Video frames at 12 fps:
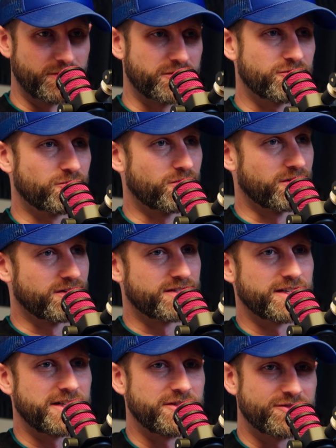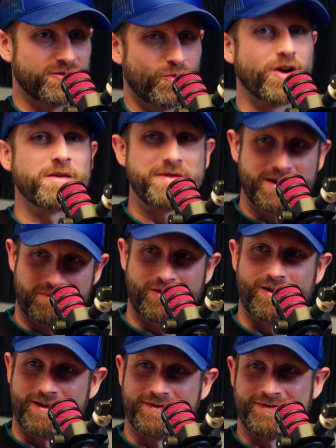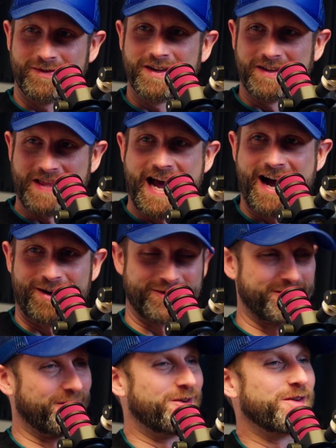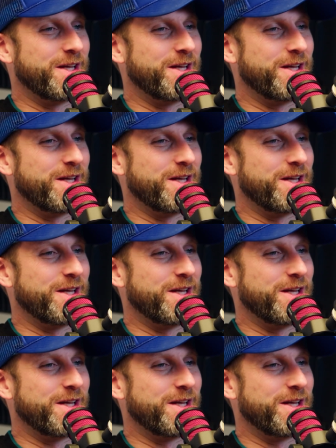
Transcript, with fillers: his chores and he should want to be a part of the household